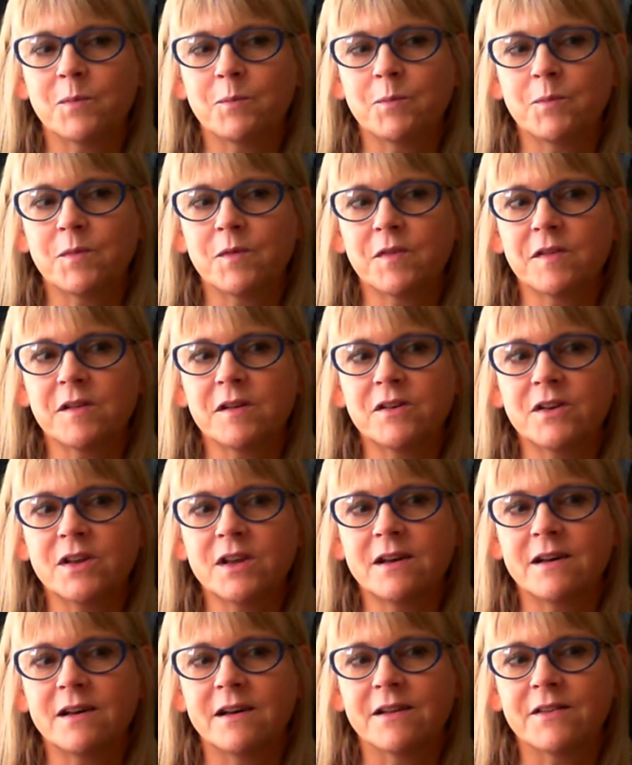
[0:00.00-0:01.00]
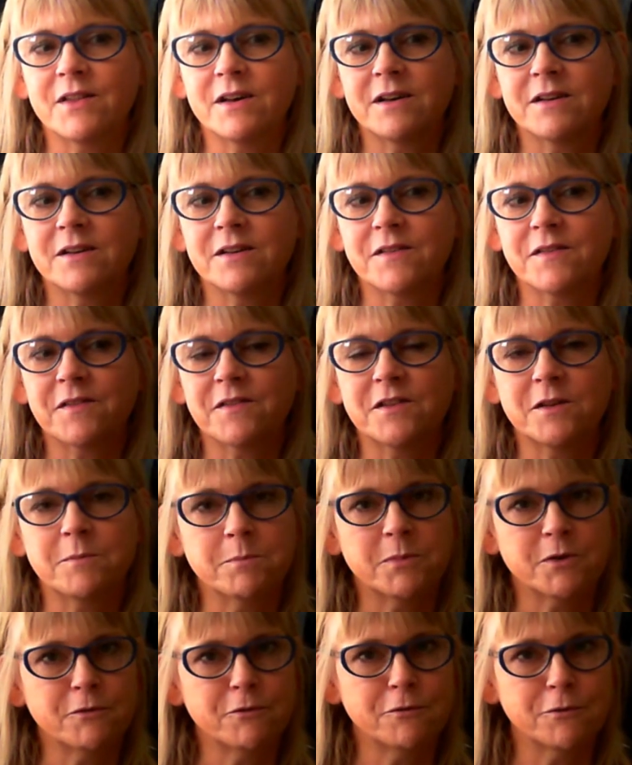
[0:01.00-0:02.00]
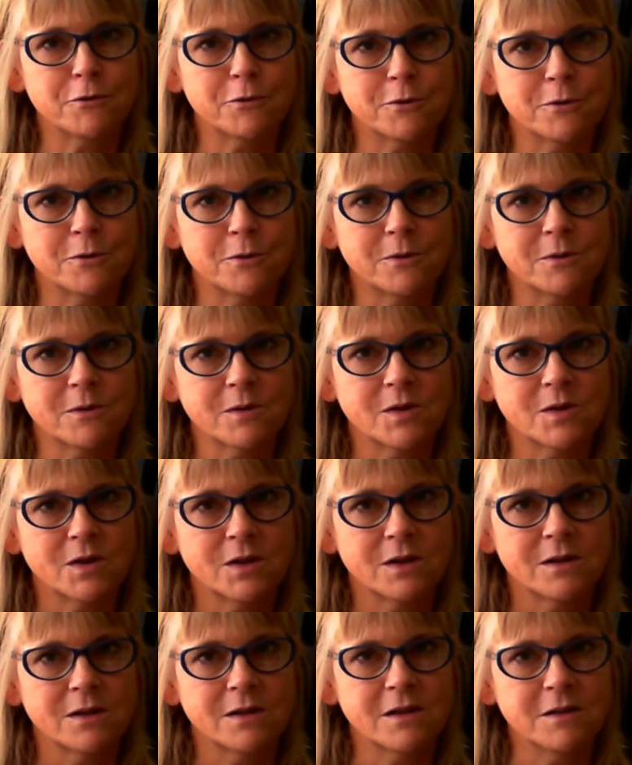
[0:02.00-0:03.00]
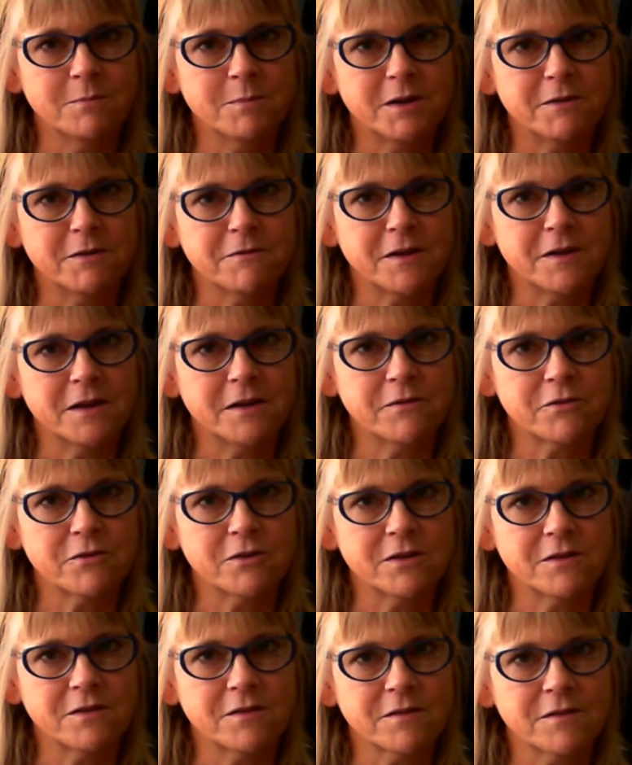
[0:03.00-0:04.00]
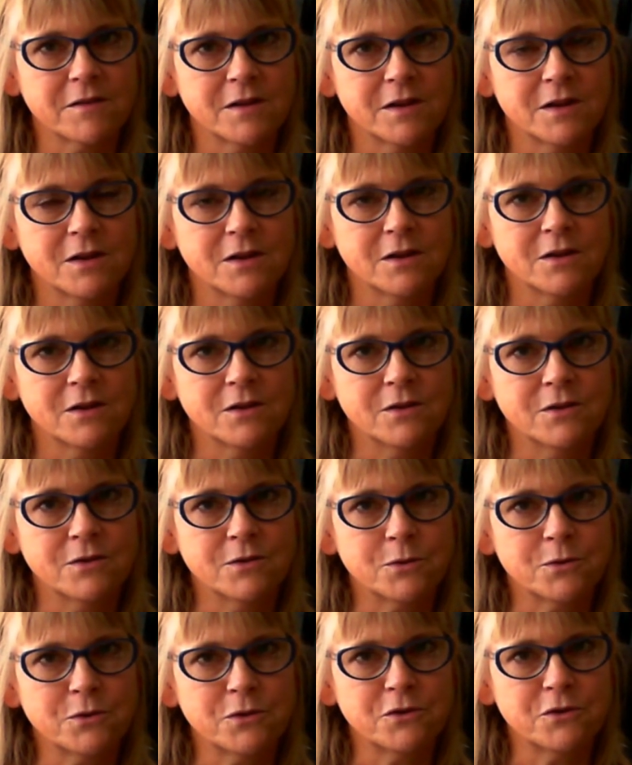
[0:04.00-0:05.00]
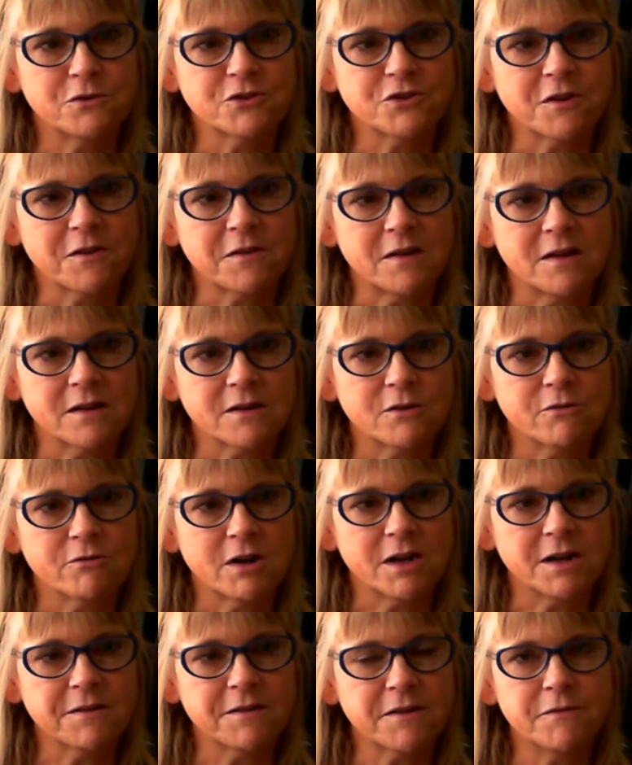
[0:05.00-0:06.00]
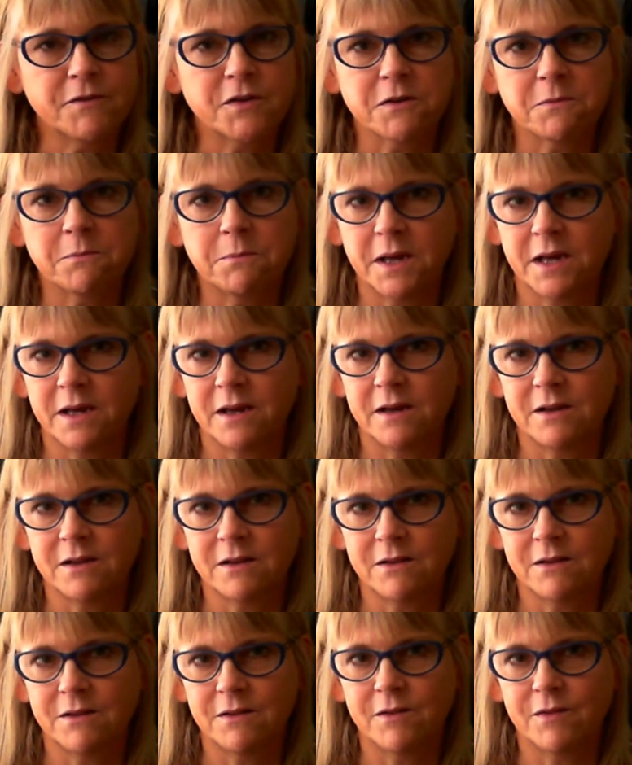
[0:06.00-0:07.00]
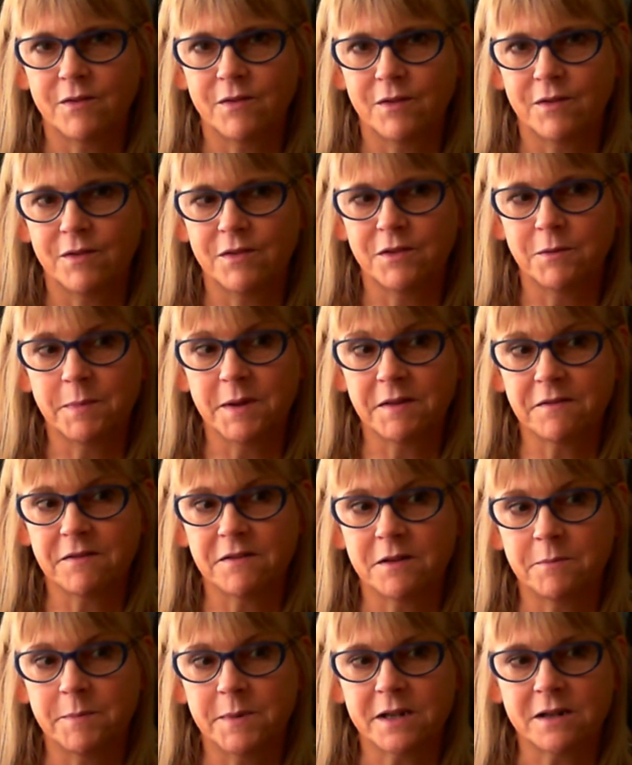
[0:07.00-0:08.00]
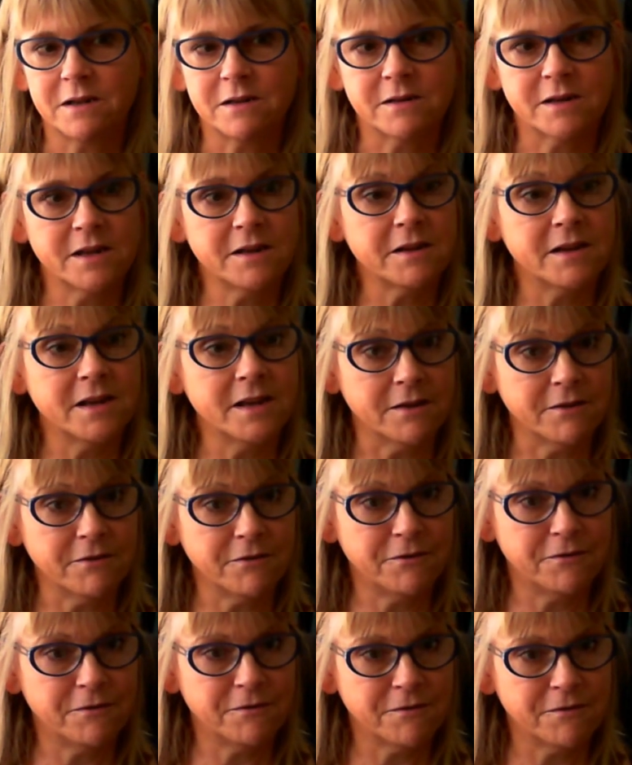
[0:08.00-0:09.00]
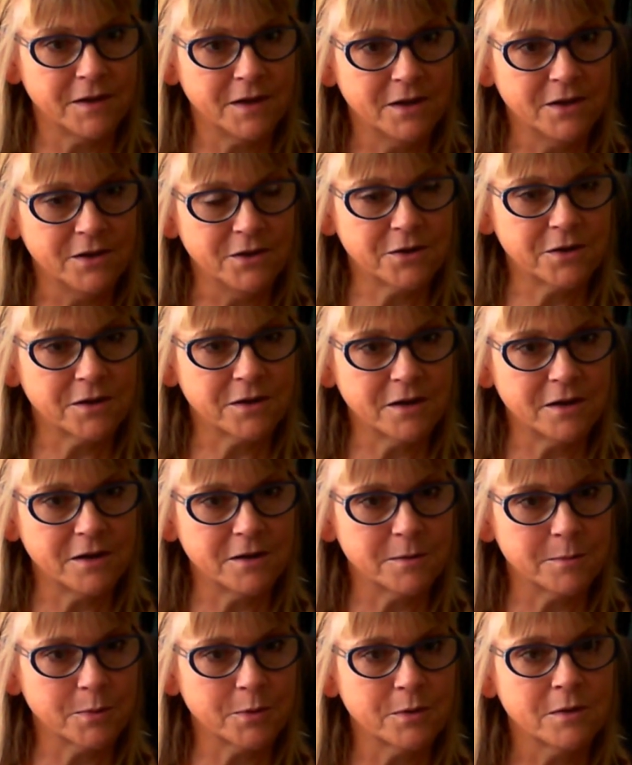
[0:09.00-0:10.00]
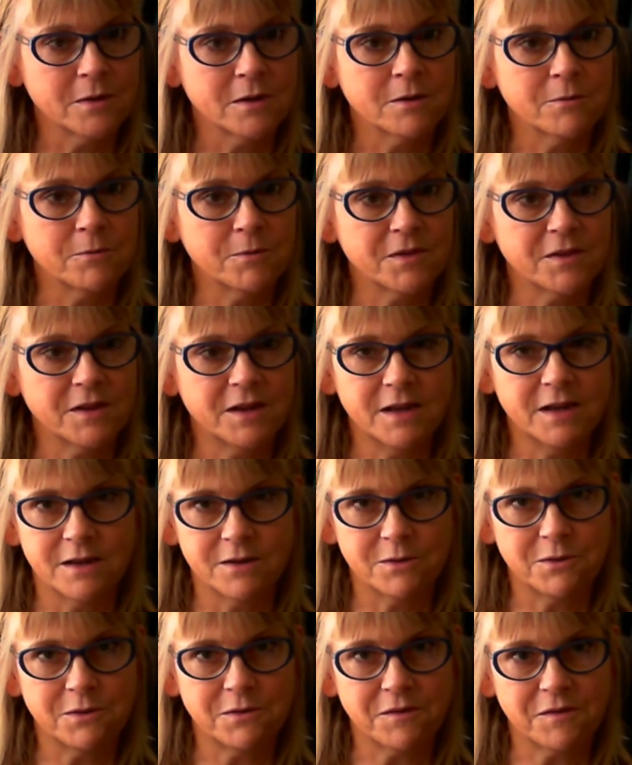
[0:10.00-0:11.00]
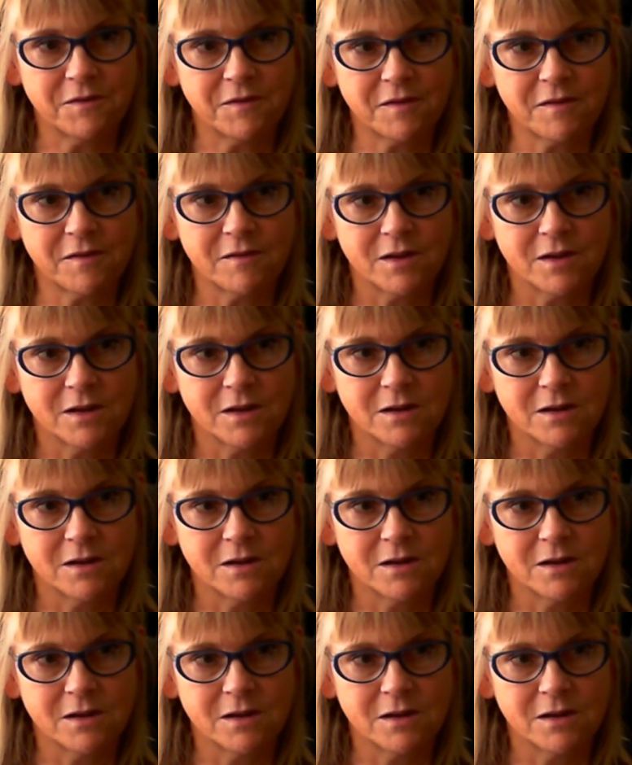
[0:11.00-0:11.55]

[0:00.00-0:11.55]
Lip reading: So yeah, that is number 4 in my favourite North Yorkshire cycle rides, if you can bear the bit in the middle, and if you can cope with the hills.